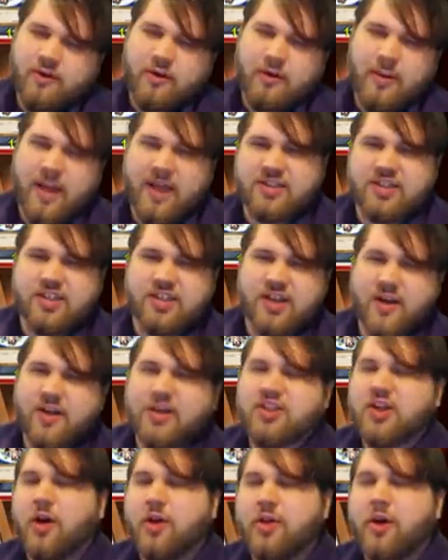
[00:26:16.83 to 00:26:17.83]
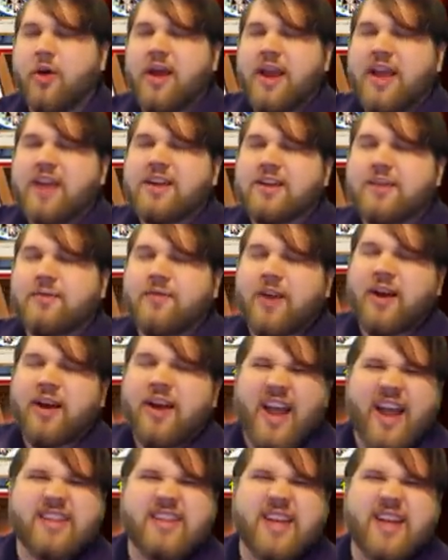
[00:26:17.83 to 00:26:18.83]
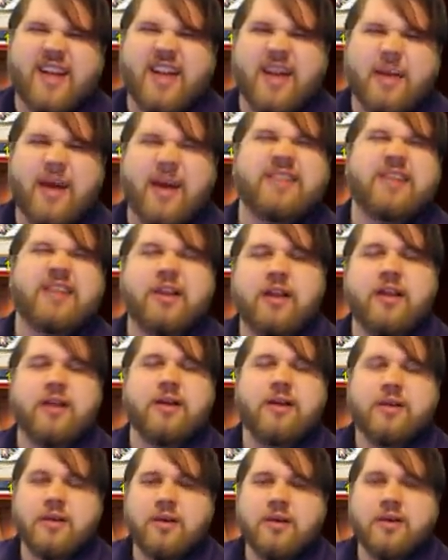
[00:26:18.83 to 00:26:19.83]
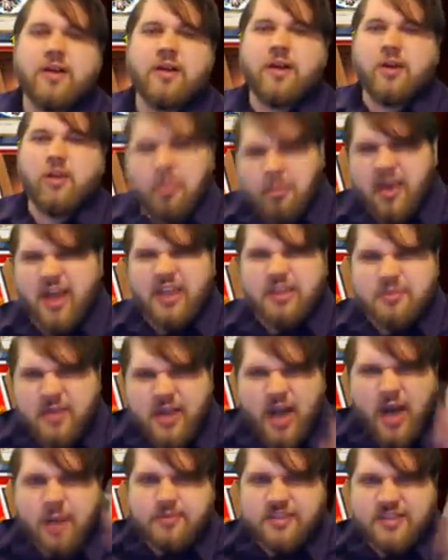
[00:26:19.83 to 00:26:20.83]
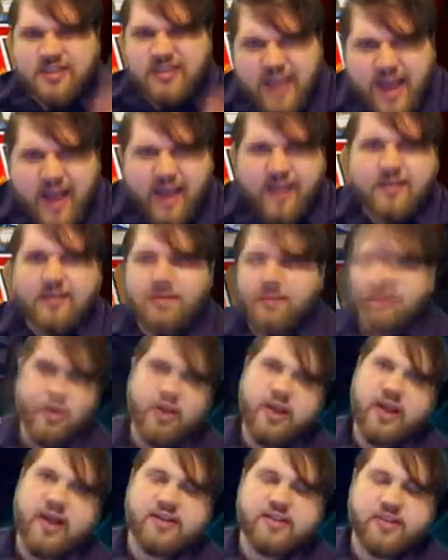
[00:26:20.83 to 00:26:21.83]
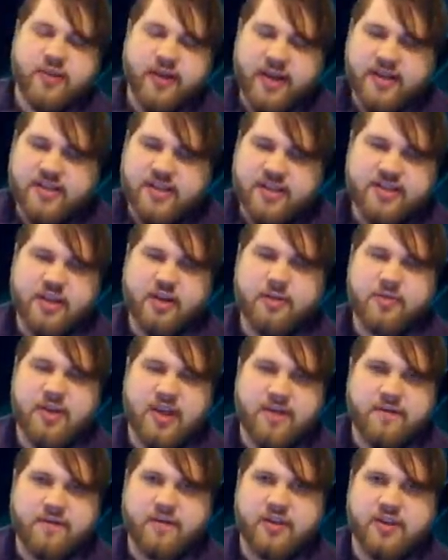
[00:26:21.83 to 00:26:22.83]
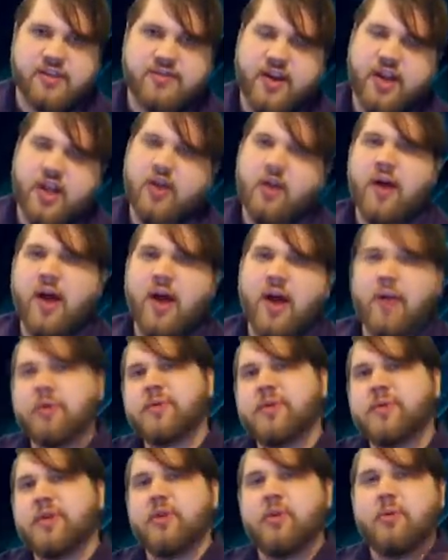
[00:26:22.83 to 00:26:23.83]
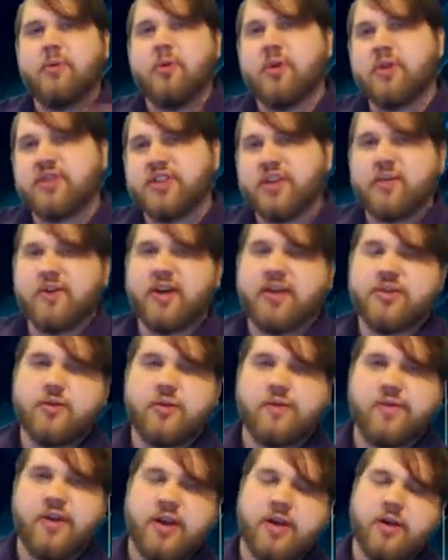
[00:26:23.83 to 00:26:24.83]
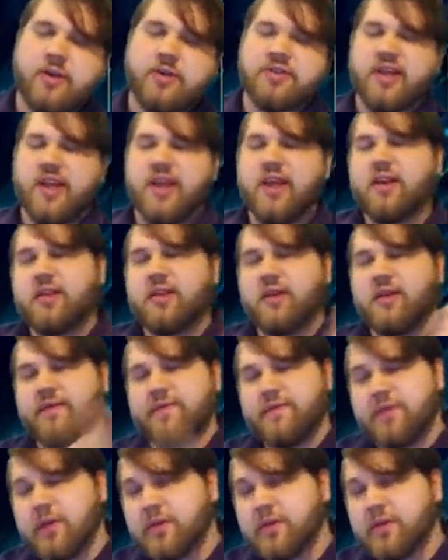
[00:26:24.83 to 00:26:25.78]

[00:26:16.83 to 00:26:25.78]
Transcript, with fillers: sort of a maxi challenge, although it ended very anticlimactically. Makes me upset! But yeah, so I guess that's going to be it for this video. I will be doing more Gem-Knight Duel videos in the